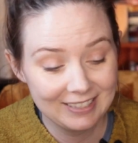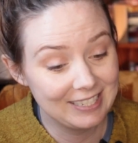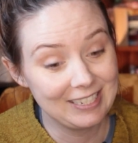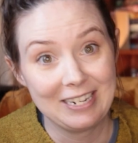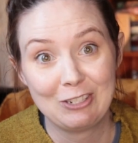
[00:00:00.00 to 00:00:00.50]

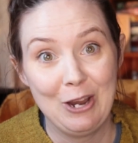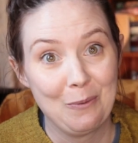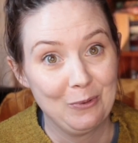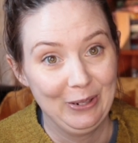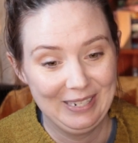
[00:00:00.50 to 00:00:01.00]
is gonna
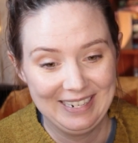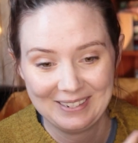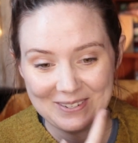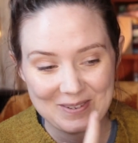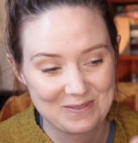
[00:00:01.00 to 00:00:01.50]
sound really,
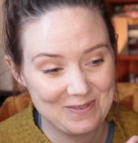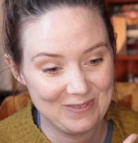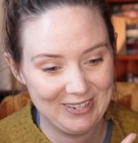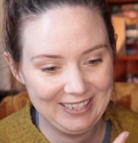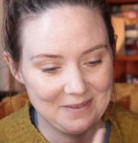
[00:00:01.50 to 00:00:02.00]

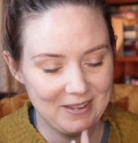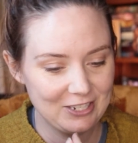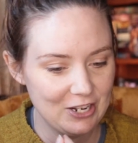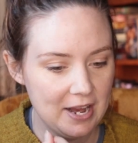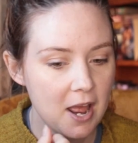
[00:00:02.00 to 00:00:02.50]
really
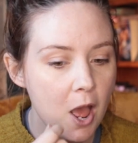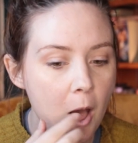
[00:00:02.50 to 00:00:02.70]
bitchy,